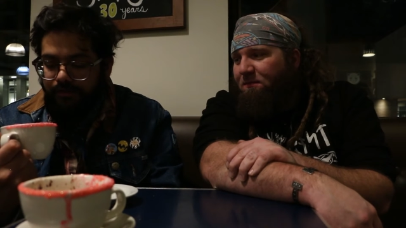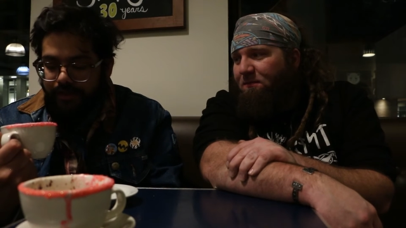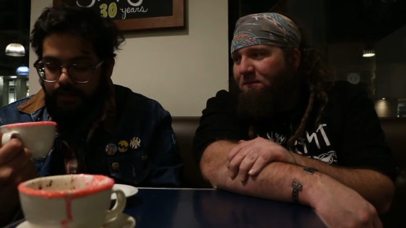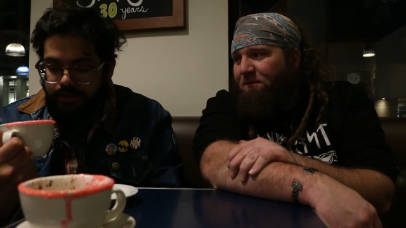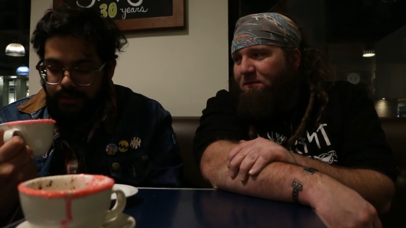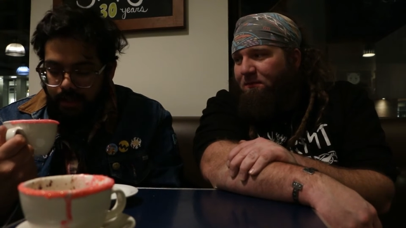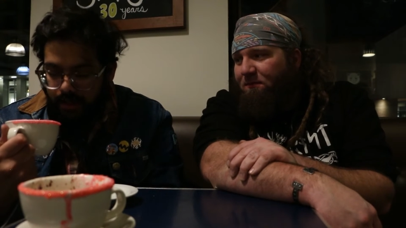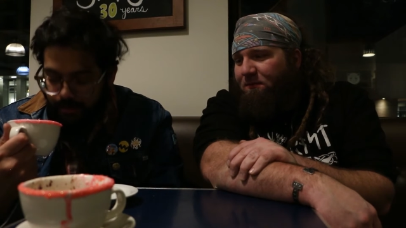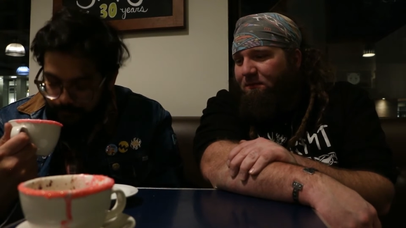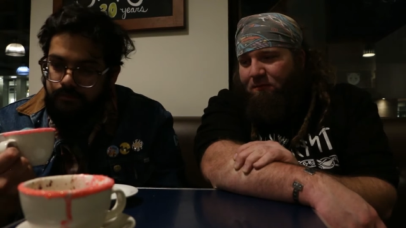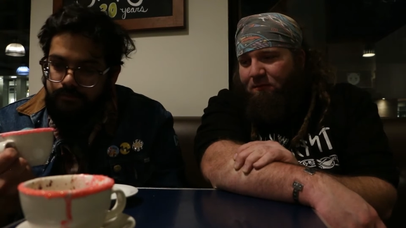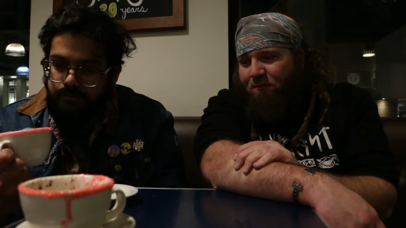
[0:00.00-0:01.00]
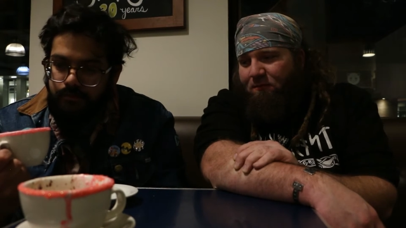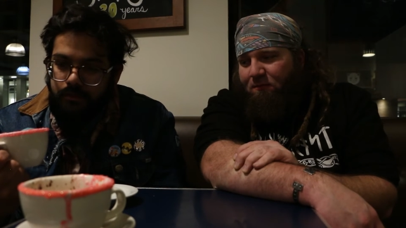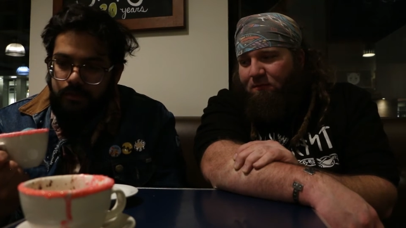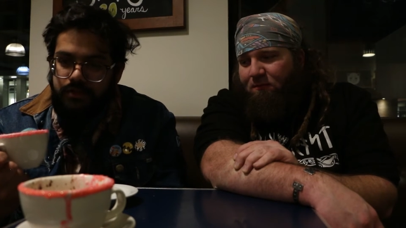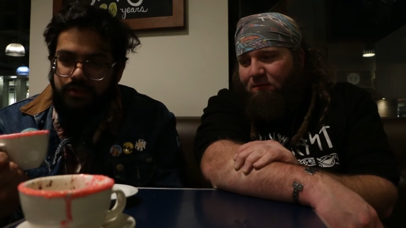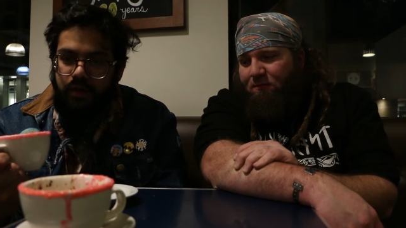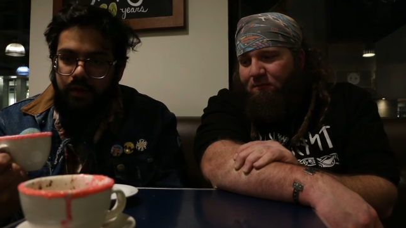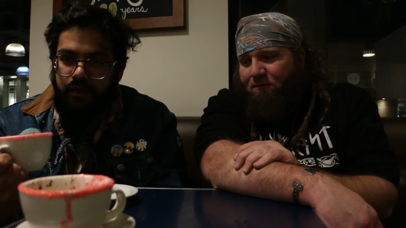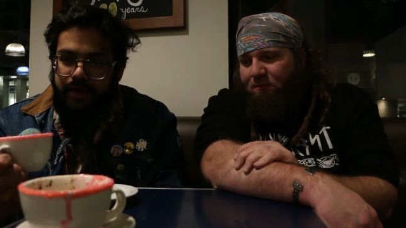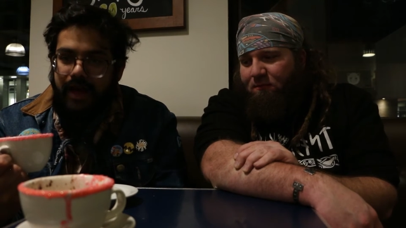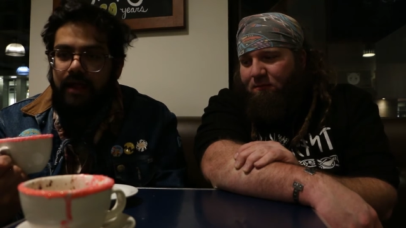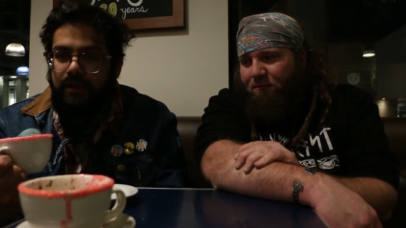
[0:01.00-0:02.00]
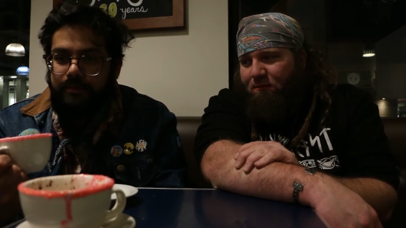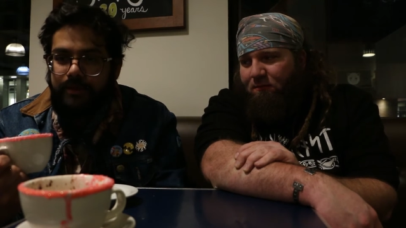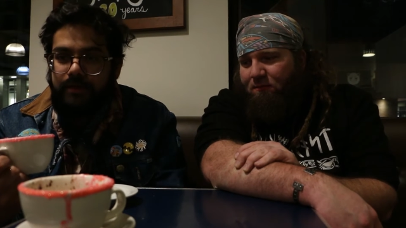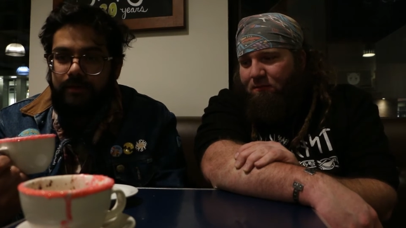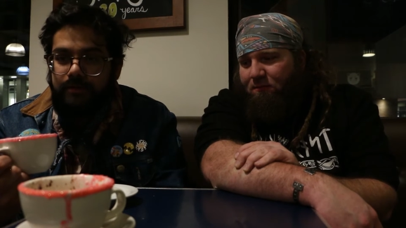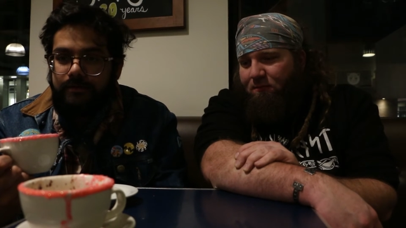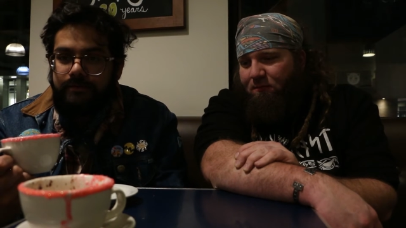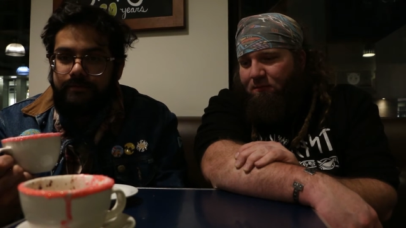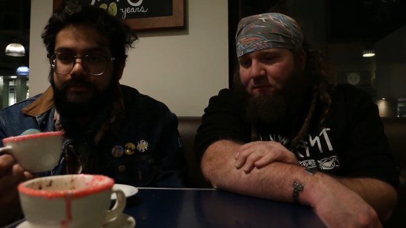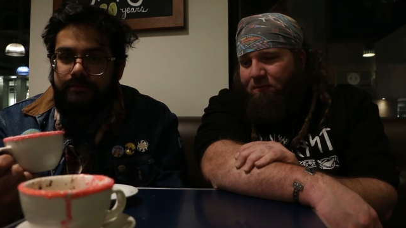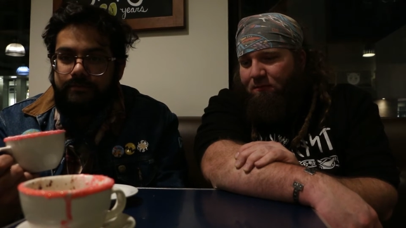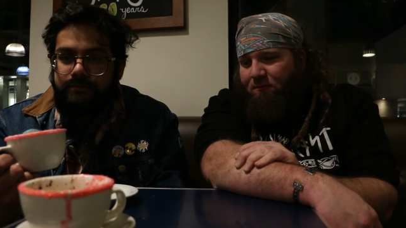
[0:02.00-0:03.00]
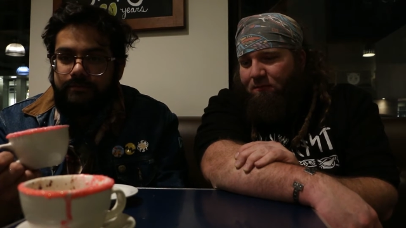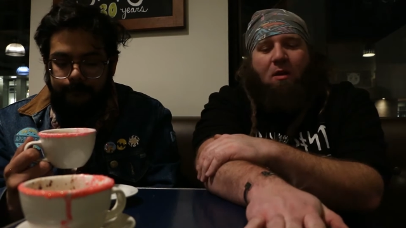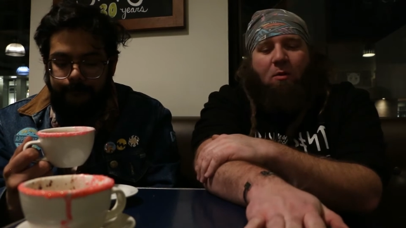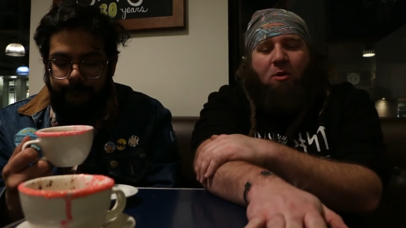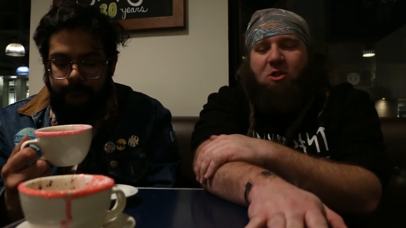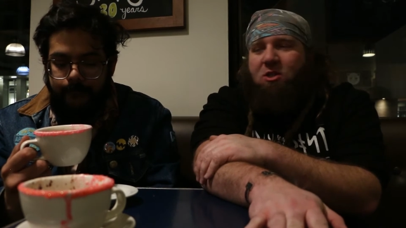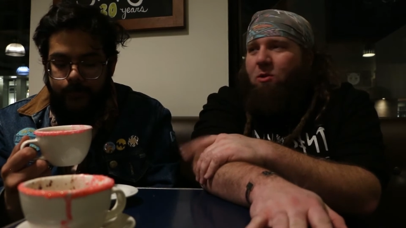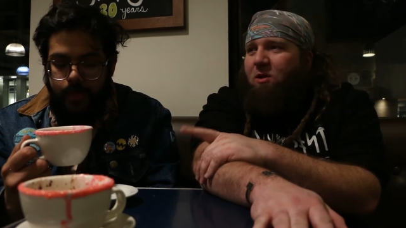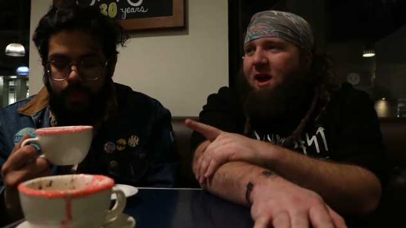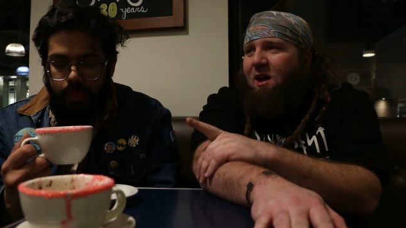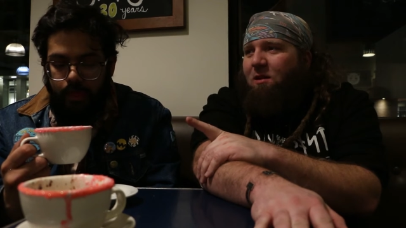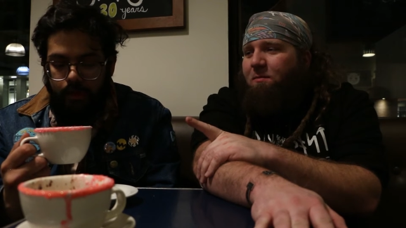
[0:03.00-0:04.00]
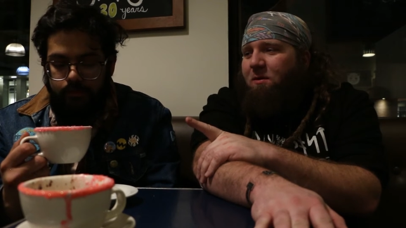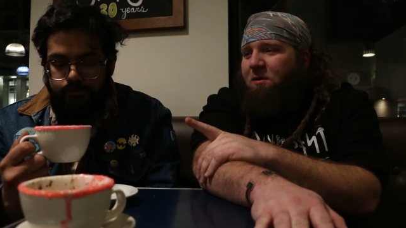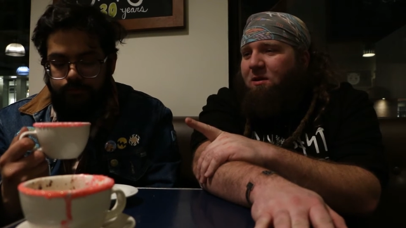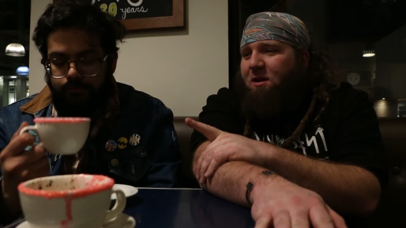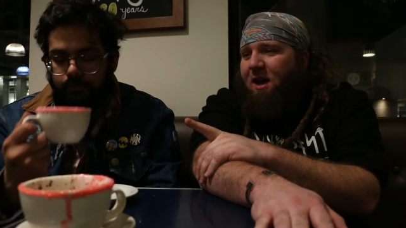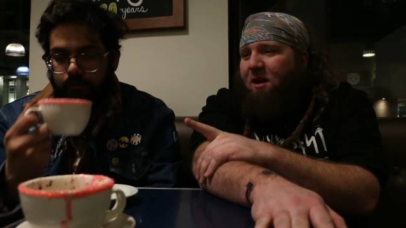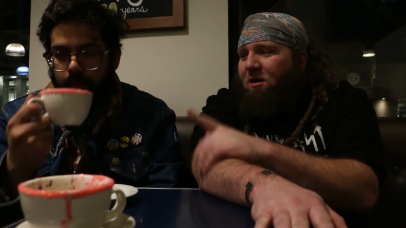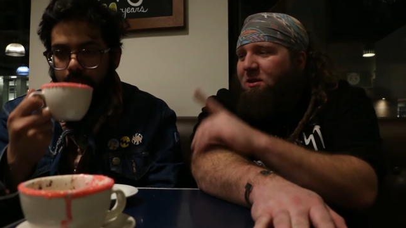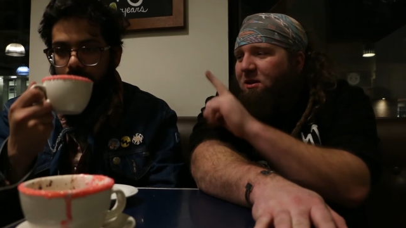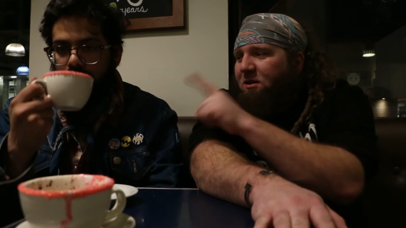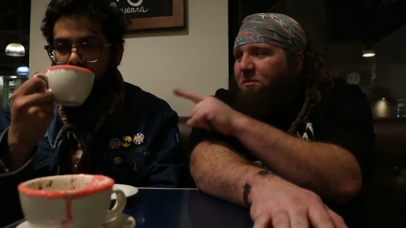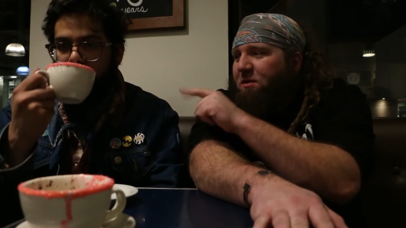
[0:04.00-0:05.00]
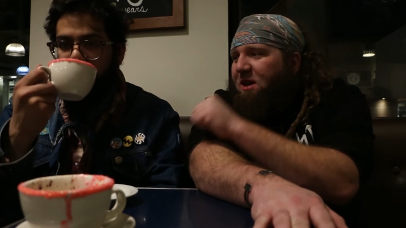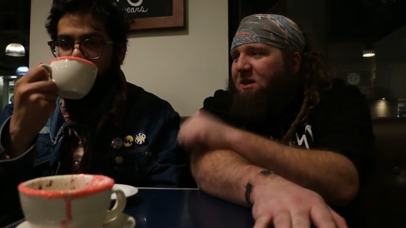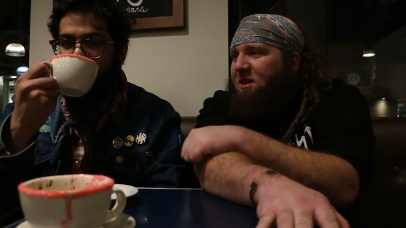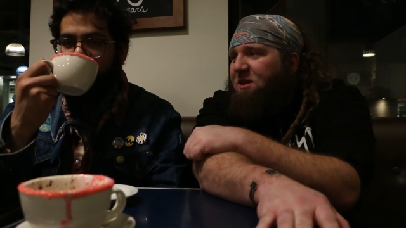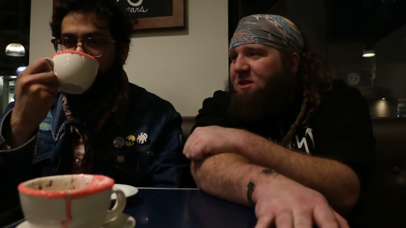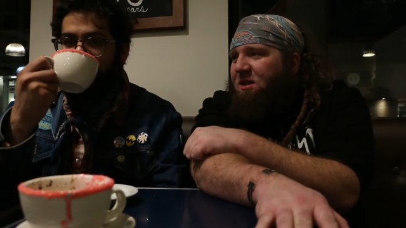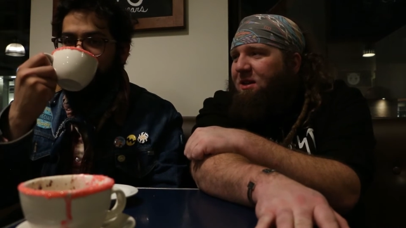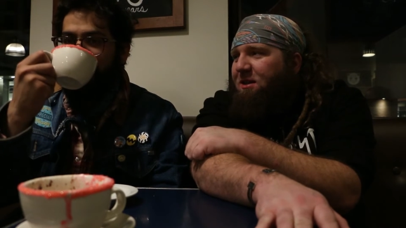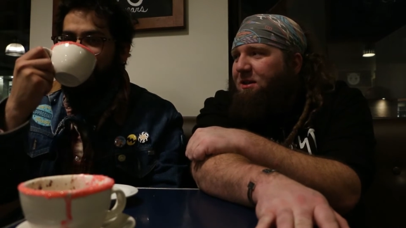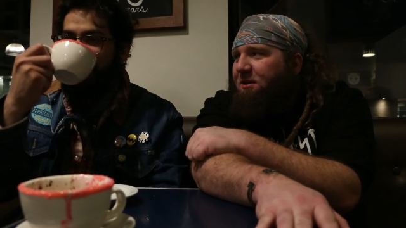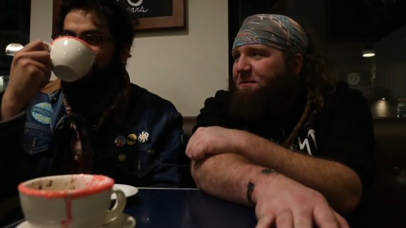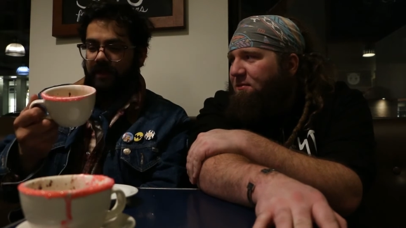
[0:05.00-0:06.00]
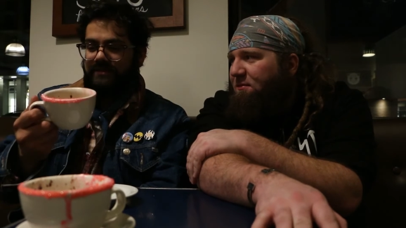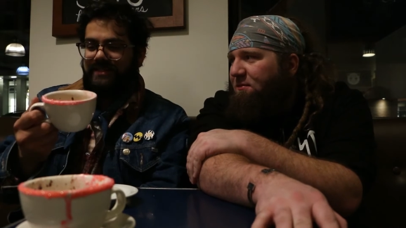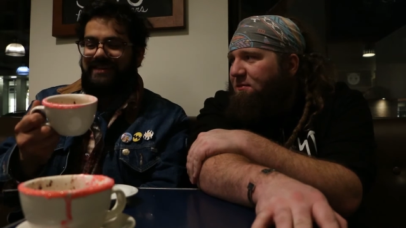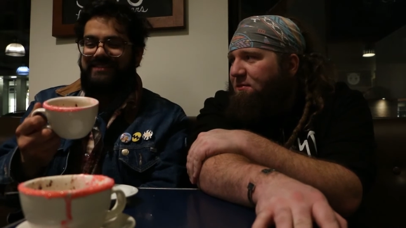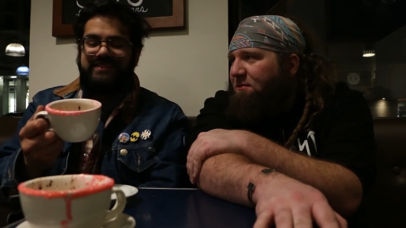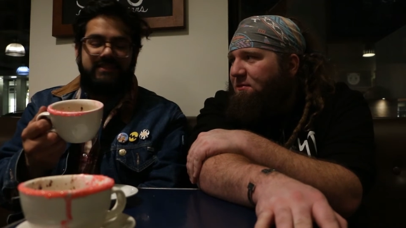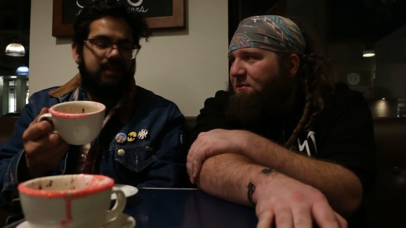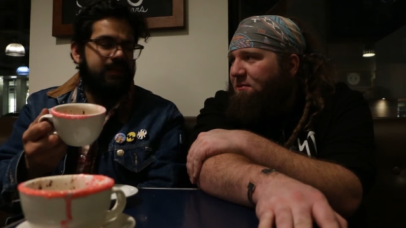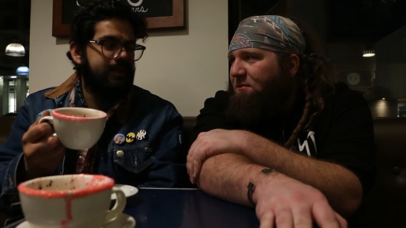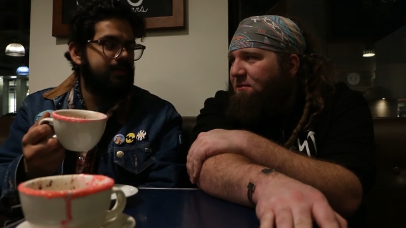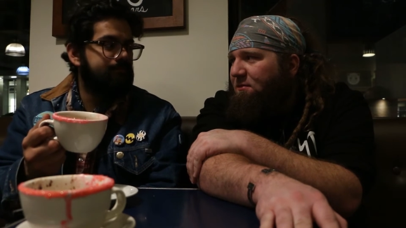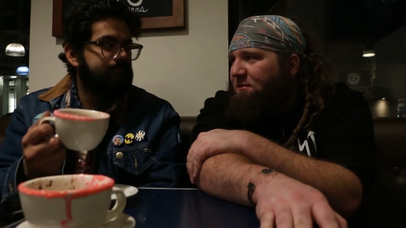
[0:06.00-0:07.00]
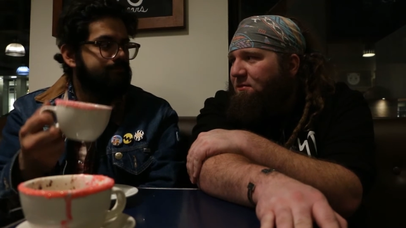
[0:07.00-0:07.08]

Speaker 1: feels like Soul Calibur.
Speaker 2: Which Soul Calibur character would that taste like? It's
Speaker 1: kind of slutty.